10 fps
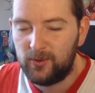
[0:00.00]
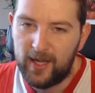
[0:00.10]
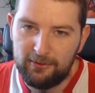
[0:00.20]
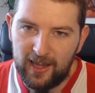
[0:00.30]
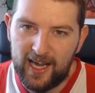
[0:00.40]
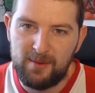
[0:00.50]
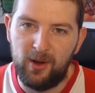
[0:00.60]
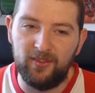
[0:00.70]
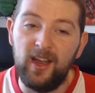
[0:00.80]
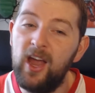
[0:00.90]
who they relied
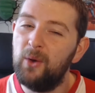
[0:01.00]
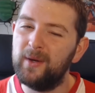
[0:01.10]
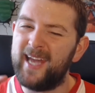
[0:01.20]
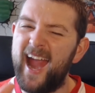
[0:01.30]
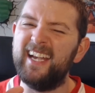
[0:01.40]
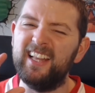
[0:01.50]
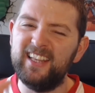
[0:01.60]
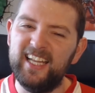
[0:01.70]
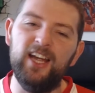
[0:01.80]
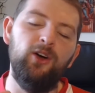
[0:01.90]
upon. We're getting a
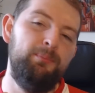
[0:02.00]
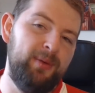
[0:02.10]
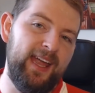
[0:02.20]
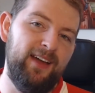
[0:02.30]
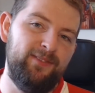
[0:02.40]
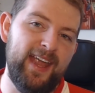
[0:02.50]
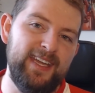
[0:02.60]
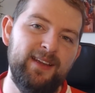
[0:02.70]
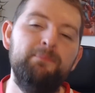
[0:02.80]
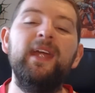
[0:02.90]
little bit of
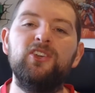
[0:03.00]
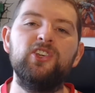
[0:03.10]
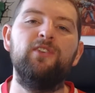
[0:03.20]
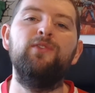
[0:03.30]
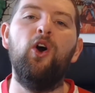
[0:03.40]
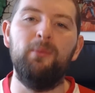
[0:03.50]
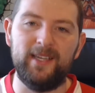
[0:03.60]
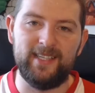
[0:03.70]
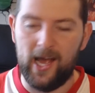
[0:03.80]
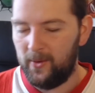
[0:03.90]
a picture
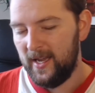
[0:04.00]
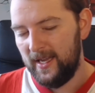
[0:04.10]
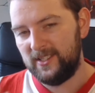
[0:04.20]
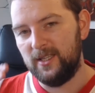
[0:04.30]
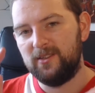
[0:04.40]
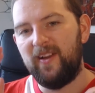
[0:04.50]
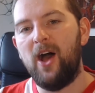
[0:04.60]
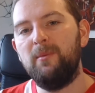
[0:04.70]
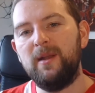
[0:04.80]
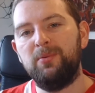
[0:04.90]
forming now in terms of
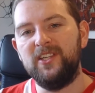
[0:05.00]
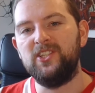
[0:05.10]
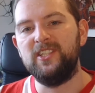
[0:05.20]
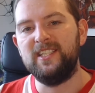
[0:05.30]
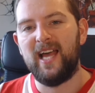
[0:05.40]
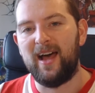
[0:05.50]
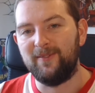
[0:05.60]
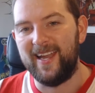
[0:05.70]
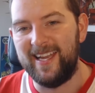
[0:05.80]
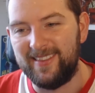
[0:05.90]
how many players you need to have
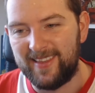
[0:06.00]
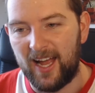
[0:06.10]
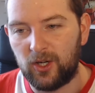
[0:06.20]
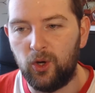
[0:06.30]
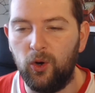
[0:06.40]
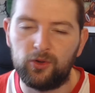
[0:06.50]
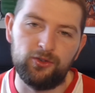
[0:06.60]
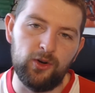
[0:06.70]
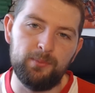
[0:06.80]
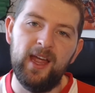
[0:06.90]
in that core
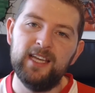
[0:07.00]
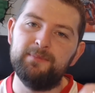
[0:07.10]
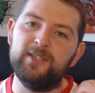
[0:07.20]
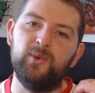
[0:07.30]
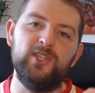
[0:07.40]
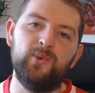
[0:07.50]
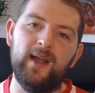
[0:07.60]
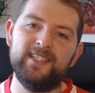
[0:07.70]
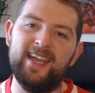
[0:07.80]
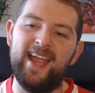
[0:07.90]
group. It's between
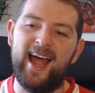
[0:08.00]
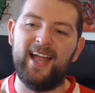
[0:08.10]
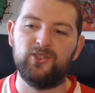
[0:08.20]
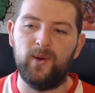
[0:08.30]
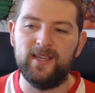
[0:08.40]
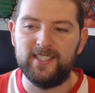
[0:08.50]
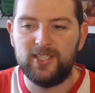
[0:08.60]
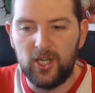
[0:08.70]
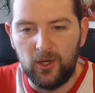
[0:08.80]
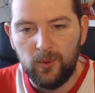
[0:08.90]
20 and
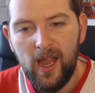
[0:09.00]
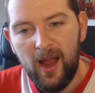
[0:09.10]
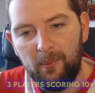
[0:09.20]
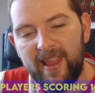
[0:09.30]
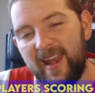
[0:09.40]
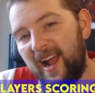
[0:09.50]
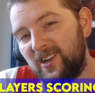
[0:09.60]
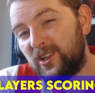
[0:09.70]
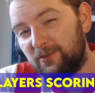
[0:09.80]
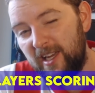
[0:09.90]
22. And we then had
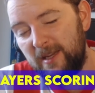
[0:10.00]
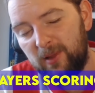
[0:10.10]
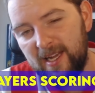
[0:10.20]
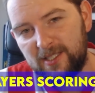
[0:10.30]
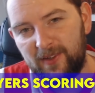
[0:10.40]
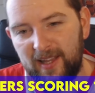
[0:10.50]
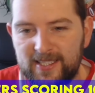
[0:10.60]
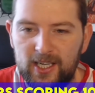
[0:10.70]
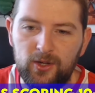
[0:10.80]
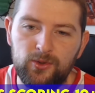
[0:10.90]
3 players for
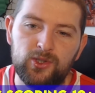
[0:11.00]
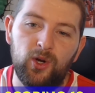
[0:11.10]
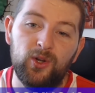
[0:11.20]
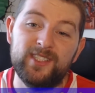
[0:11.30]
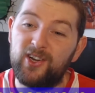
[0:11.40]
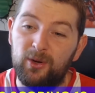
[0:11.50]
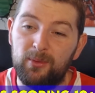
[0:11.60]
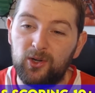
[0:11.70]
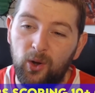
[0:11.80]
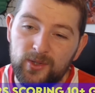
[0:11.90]
Leicester who scored 10 or
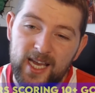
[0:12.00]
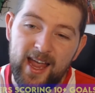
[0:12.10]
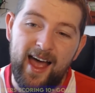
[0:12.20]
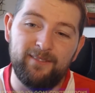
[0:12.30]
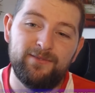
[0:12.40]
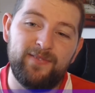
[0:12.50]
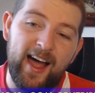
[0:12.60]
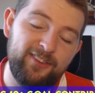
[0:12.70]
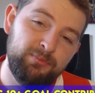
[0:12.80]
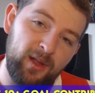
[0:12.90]
more goals, and
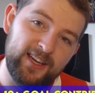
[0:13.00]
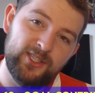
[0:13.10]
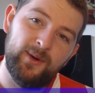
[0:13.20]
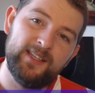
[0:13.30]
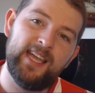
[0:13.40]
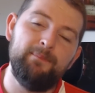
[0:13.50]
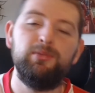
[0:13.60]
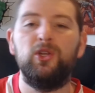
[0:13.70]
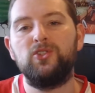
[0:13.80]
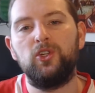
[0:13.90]
5 players who had 10
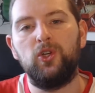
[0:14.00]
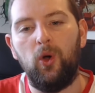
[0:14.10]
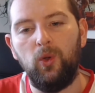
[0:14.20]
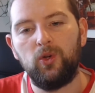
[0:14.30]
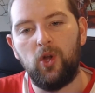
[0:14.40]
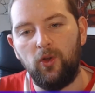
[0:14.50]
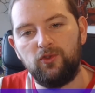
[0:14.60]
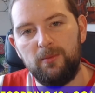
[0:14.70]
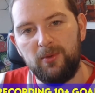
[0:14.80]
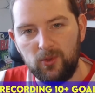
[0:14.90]
plus goal
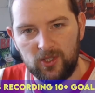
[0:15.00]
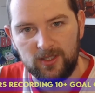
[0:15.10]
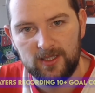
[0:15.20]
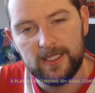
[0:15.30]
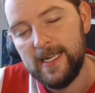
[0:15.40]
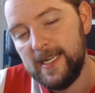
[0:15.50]
contributions.